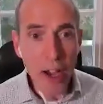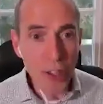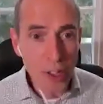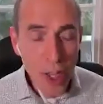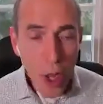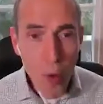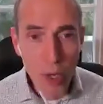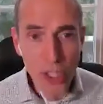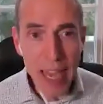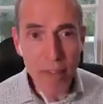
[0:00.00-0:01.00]
No one
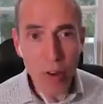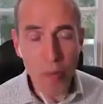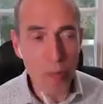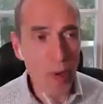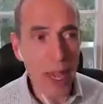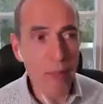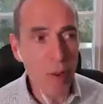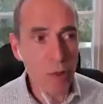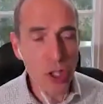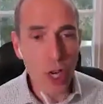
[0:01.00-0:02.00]
has ever
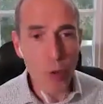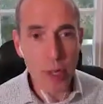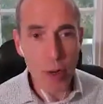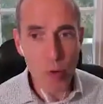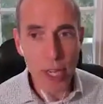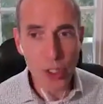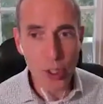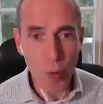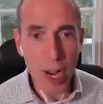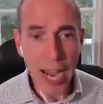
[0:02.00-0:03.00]
shown me a
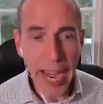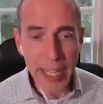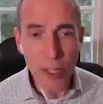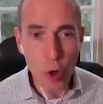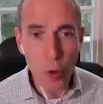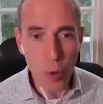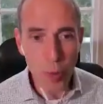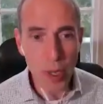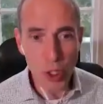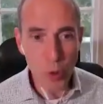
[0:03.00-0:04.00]
reason why any normal
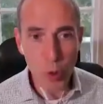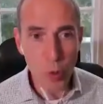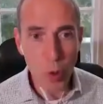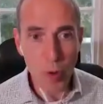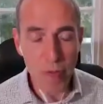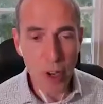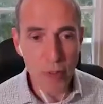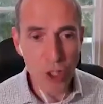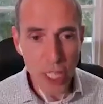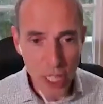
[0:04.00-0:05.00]
person would want
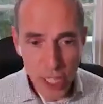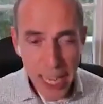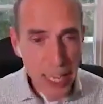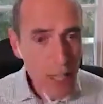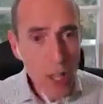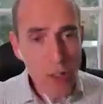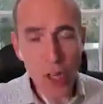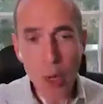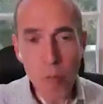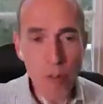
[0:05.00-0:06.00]
5G. And yet the
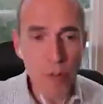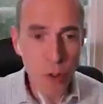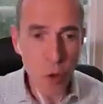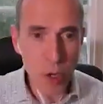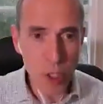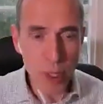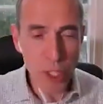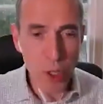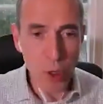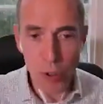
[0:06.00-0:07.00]
number of stories we're
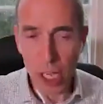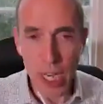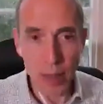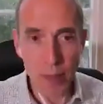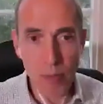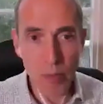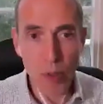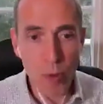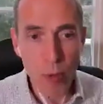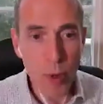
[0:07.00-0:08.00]
told,
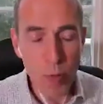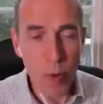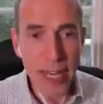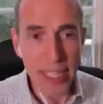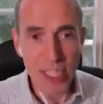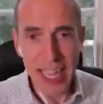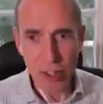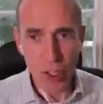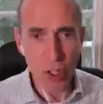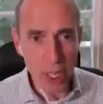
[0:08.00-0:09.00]
we read
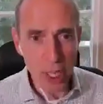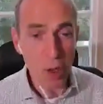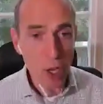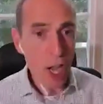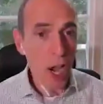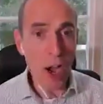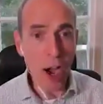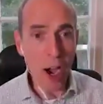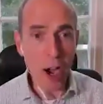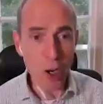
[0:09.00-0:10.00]
saying that, you know,
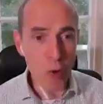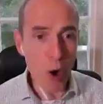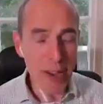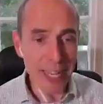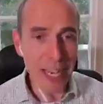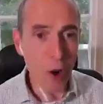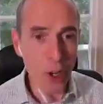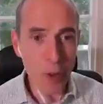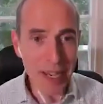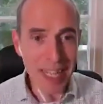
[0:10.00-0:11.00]
a growing
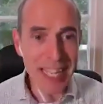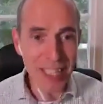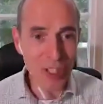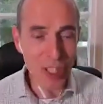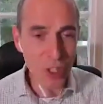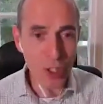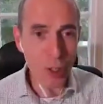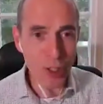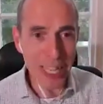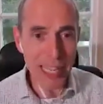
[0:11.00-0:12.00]
economy needs this
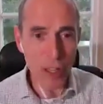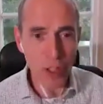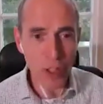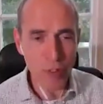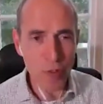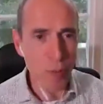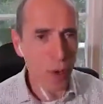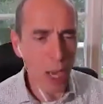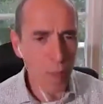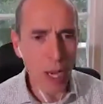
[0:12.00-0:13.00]
new technology for
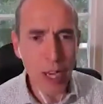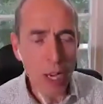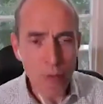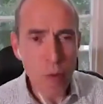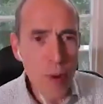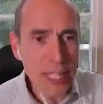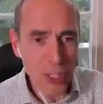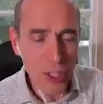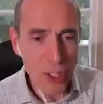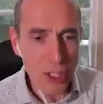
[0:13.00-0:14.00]
blah, blah, for
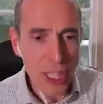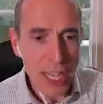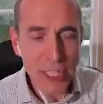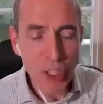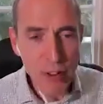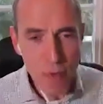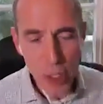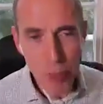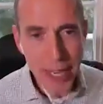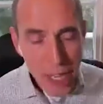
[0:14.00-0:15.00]
reasons. It's never
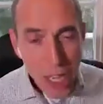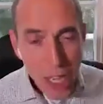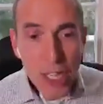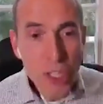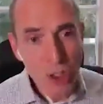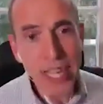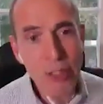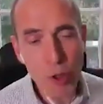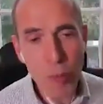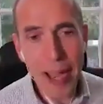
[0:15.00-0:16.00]
explained.
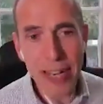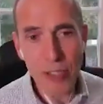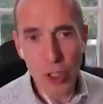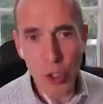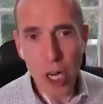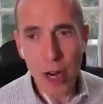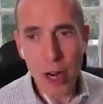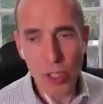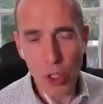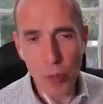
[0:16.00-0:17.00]
Central bank digital
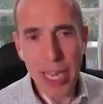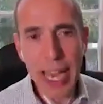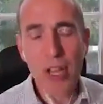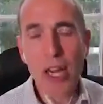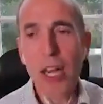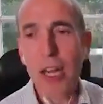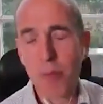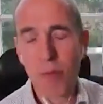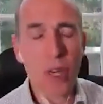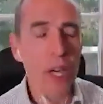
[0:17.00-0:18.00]
currencies. We had our